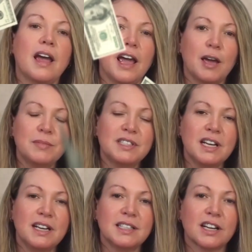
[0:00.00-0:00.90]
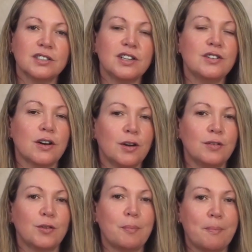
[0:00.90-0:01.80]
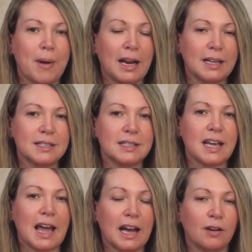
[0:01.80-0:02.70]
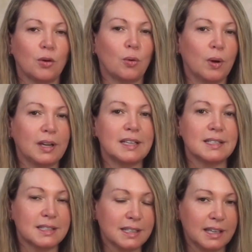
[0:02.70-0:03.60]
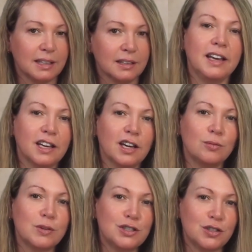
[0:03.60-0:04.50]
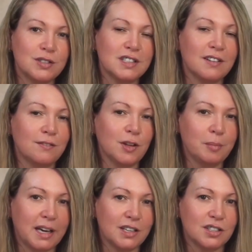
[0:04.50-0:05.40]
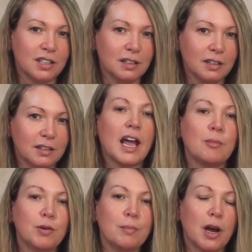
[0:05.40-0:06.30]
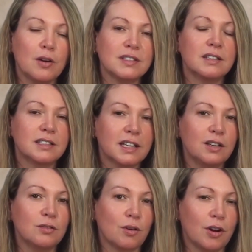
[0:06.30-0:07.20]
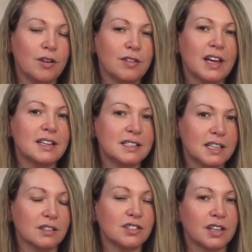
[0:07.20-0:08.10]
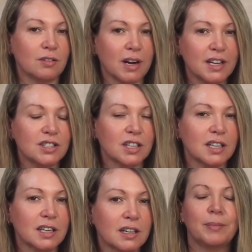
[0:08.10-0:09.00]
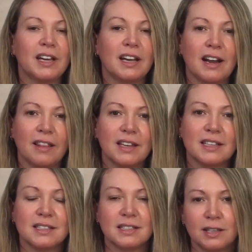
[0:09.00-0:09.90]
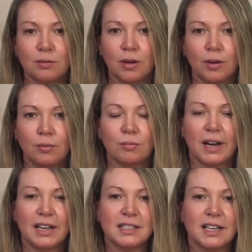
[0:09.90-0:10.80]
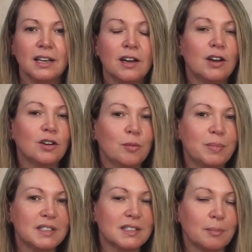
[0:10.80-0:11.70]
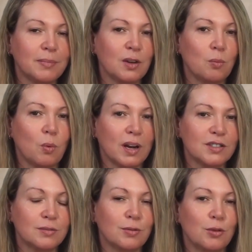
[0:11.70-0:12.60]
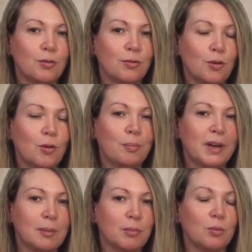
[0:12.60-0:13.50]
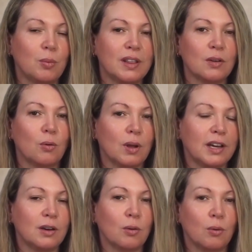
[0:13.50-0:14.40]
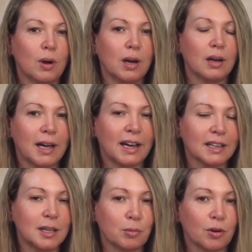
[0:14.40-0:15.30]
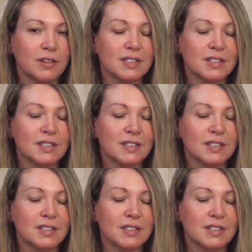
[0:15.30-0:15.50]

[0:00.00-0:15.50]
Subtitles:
Hemp seed is actually known for balancing out oily skin. It can reduce inflammation and promote skin growth and cell generation. Being another 0 rating could be something wonderful for people with oily or acne-prone